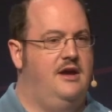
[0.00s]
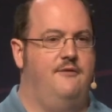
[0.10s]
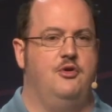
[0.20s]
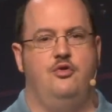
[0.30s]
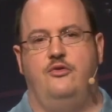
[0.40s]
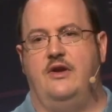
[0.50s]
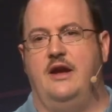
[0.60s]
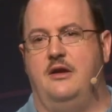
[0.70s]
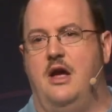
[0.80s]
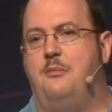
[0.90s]
If you're
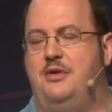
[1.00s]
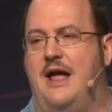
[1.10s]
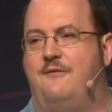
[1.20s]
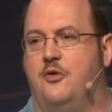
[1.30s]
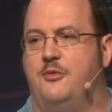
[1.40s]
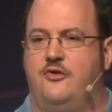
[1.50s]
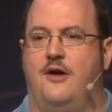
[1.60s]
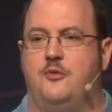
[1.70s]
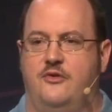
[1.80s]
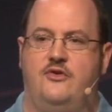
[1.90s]
using platform or
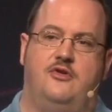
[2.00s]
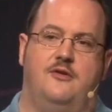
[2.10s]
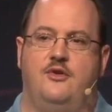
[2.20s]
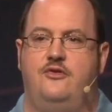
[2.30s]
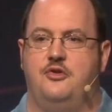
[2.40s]
software as a service,